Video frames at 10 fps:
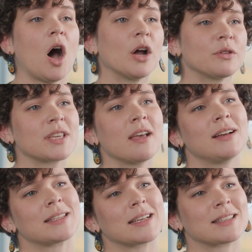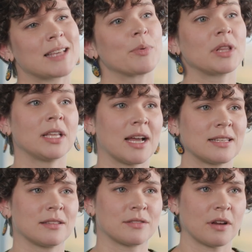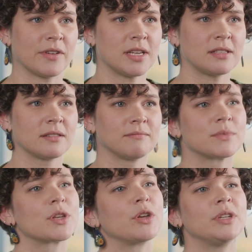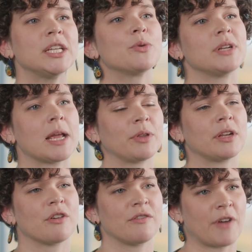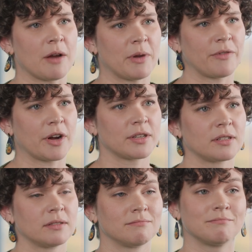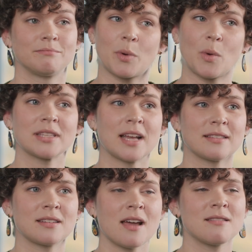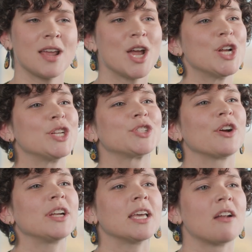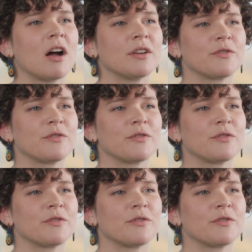Autoscale is a separately licensed service, so you'll need to enable it in your environment first. But once that's done, turning it on